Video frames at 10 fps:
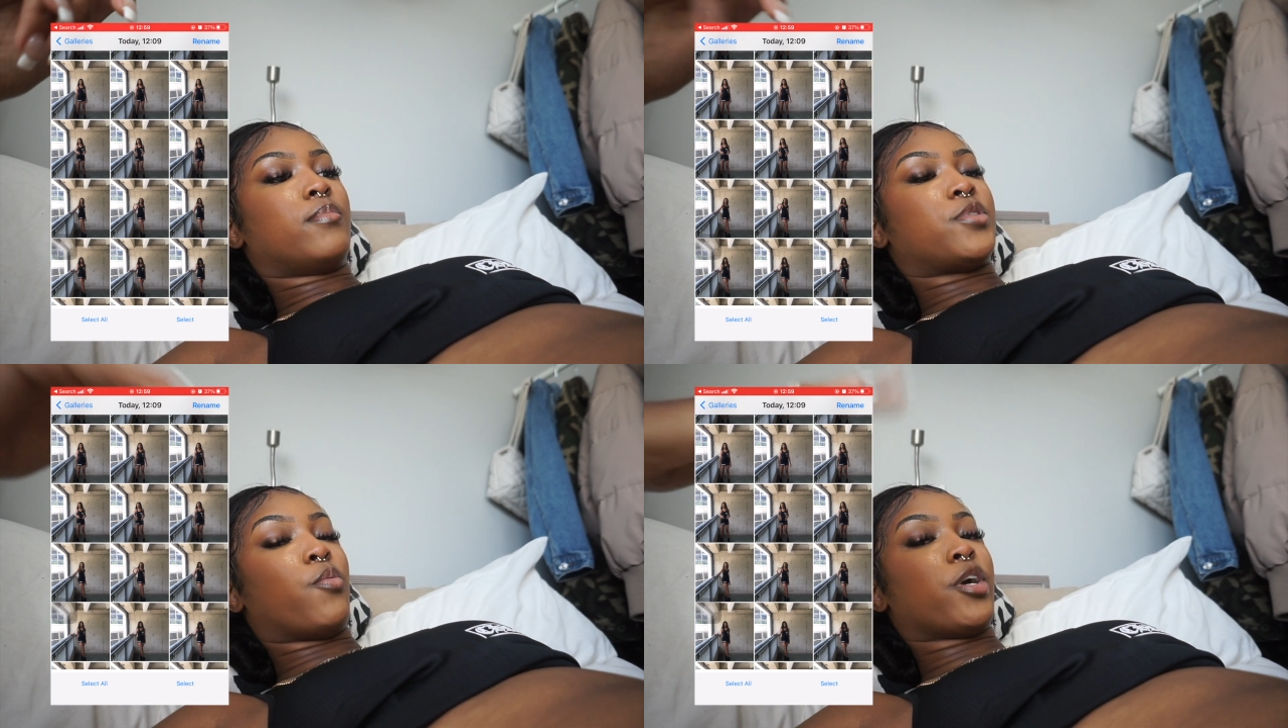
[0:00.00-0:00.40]

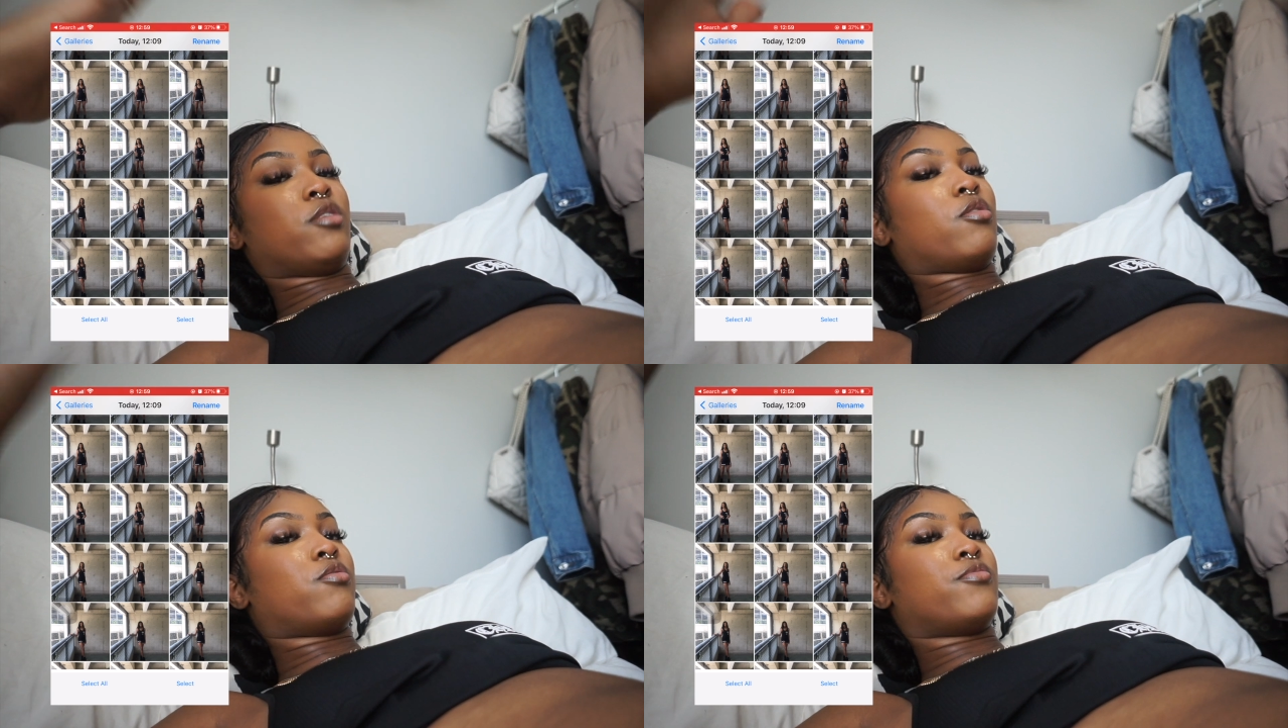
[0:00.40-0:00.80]
So we're gonna
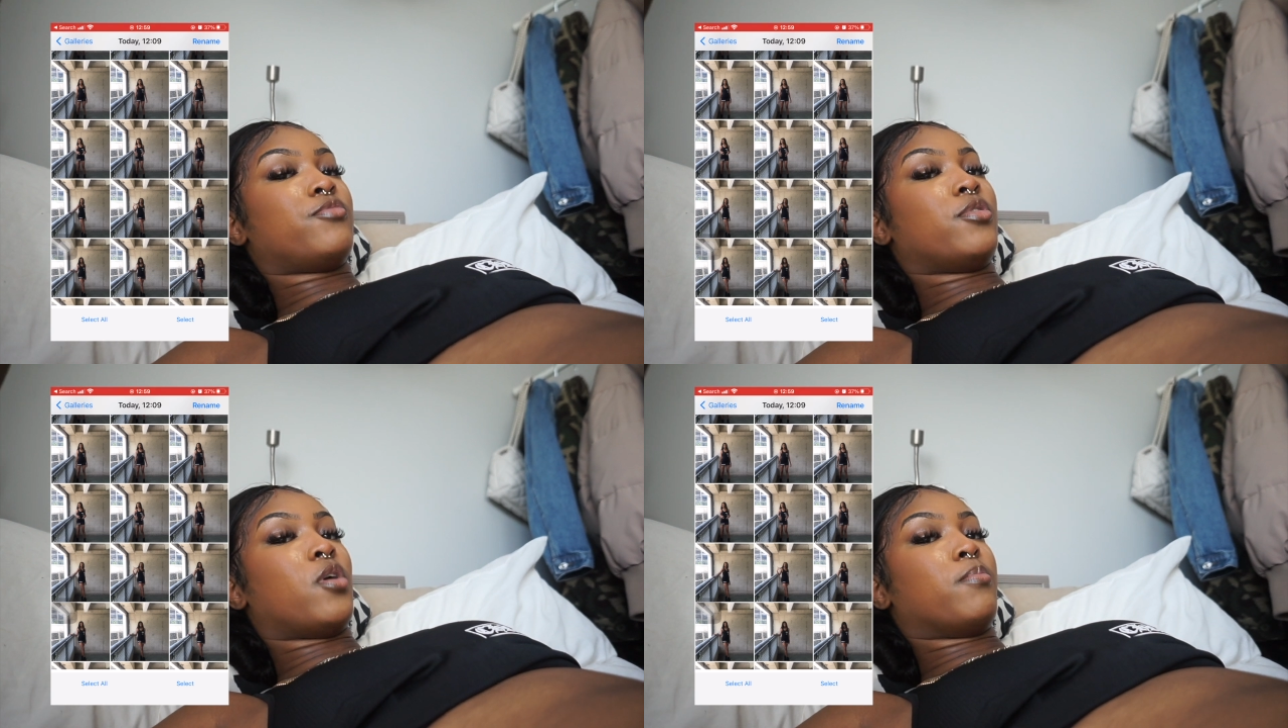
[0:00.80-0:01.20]
look through
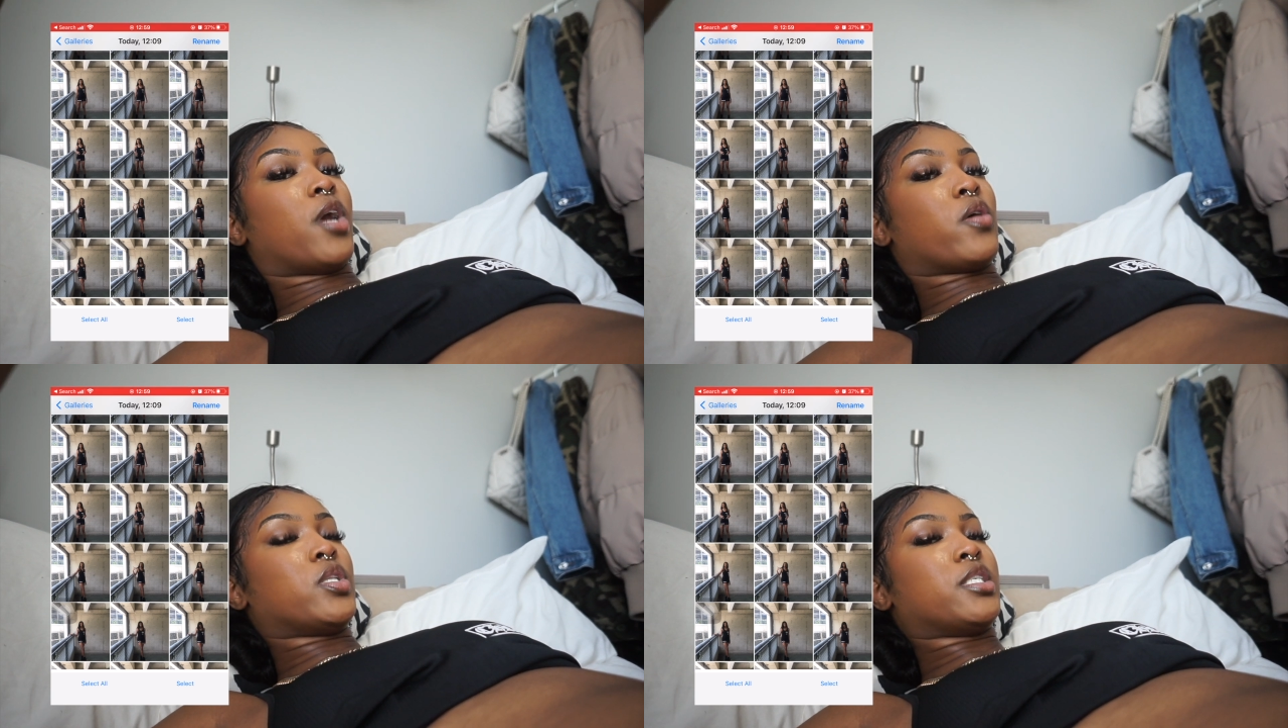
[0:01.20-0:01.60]

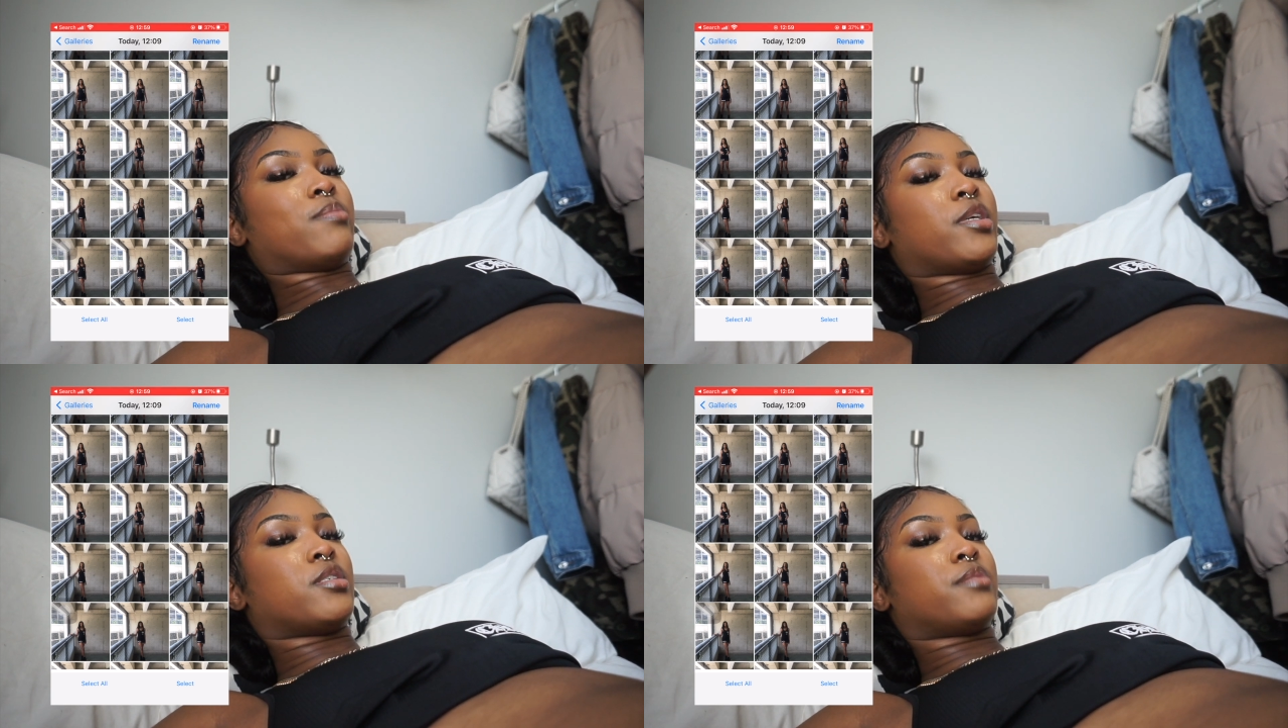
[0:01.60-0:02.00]
not all of these
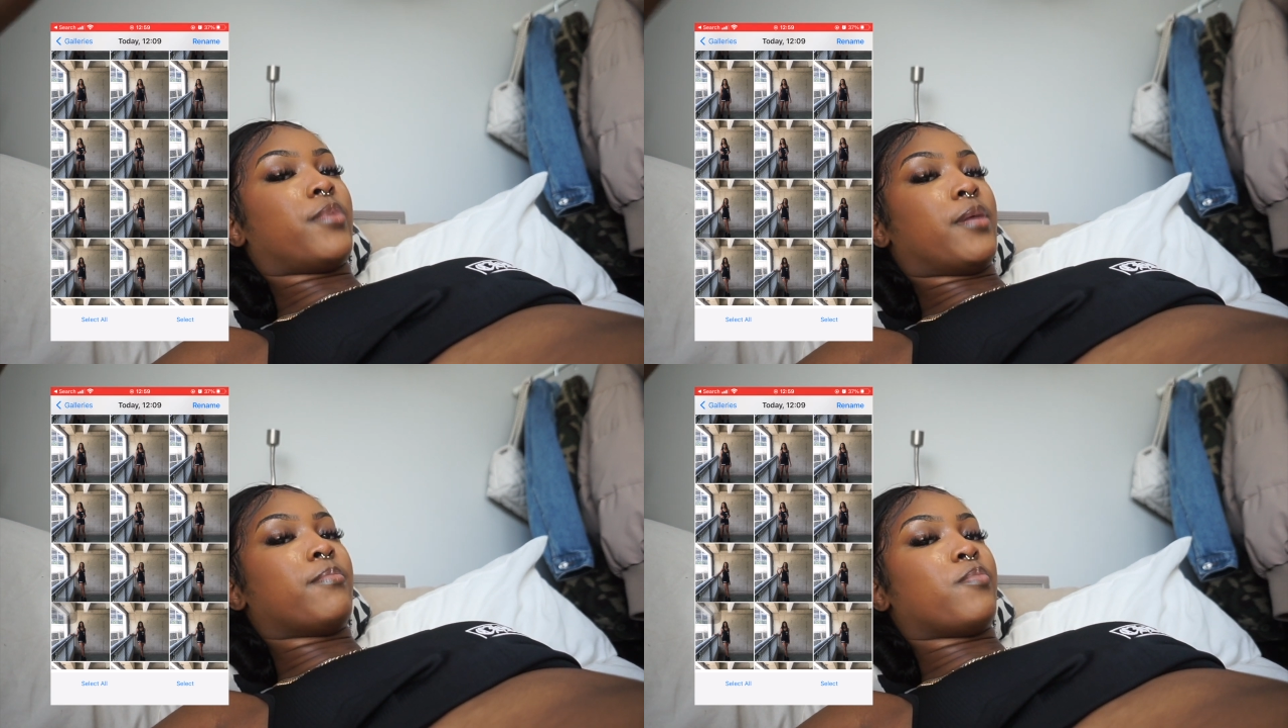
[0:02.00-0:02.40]
pictures
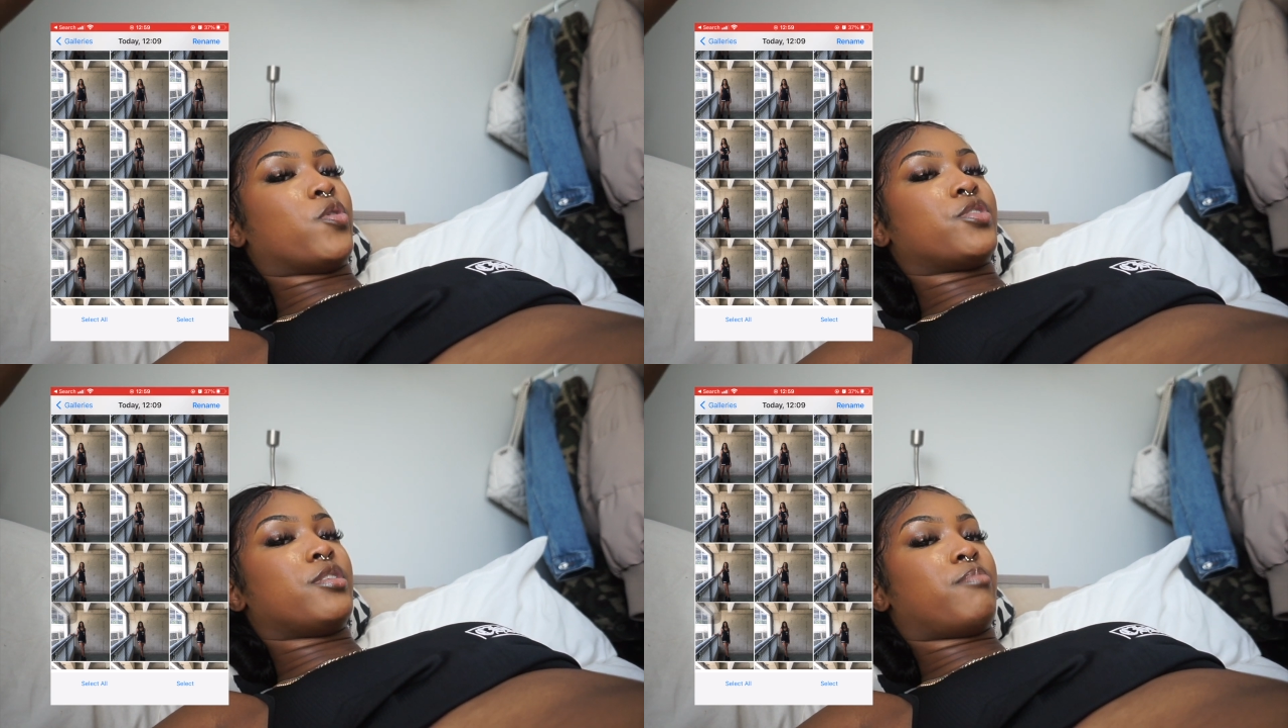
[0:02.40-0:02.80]
but
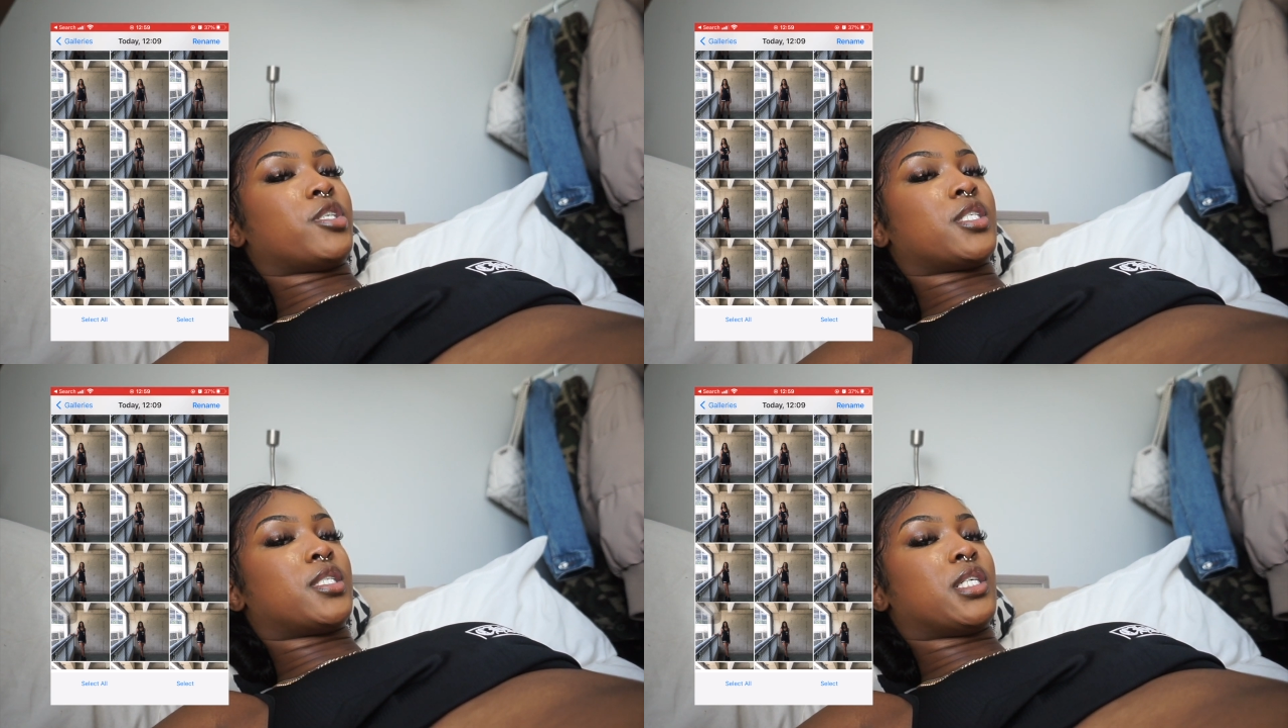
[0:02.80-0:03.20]
most of these
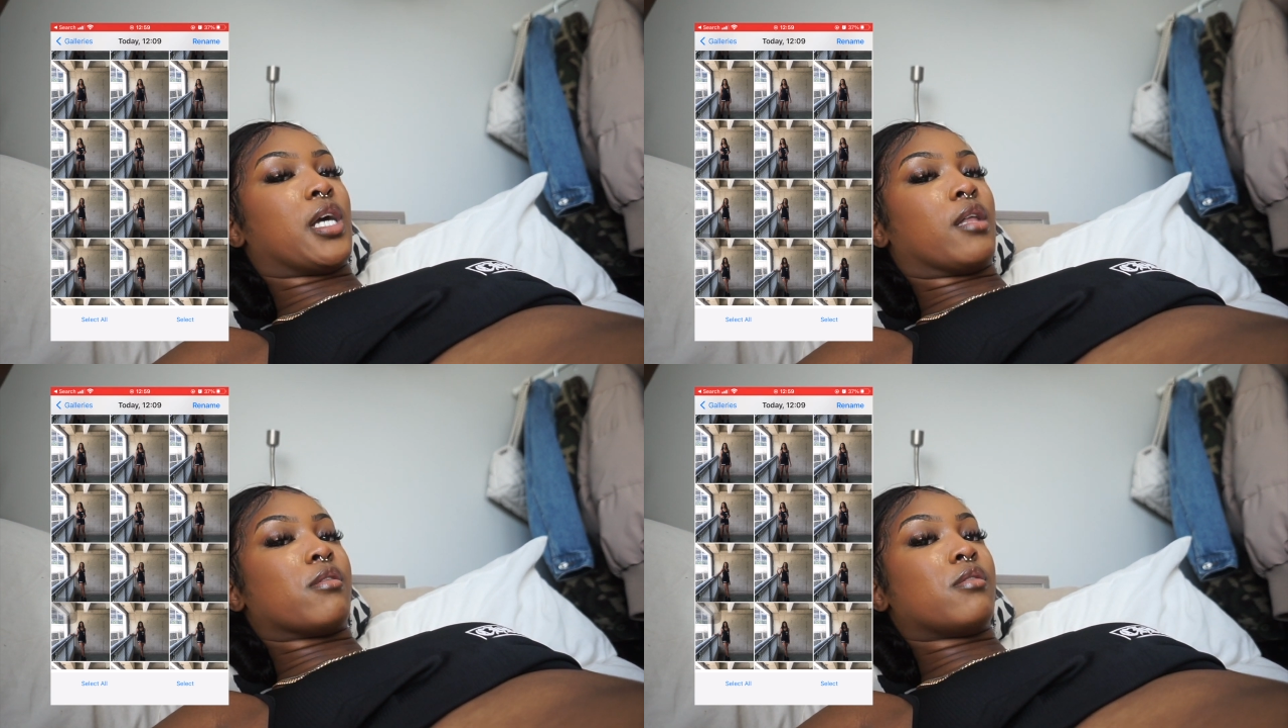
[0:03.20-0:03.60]
pictures
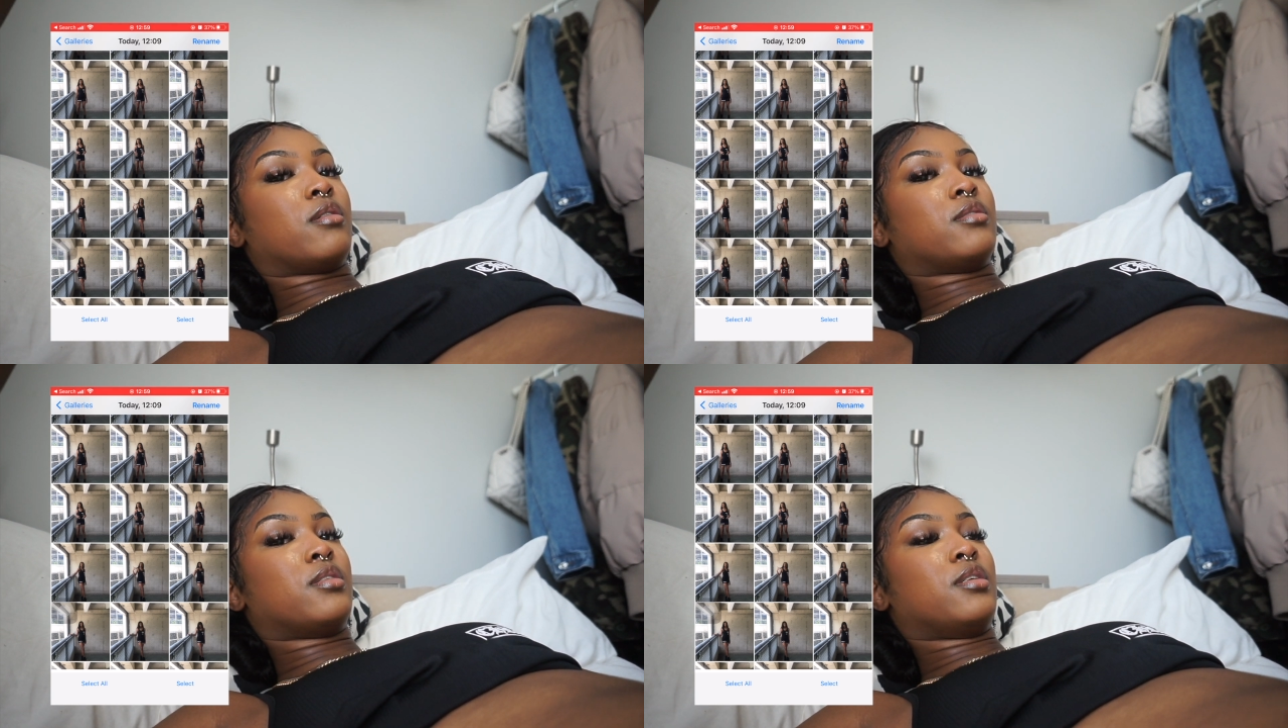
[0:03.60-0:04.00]
together,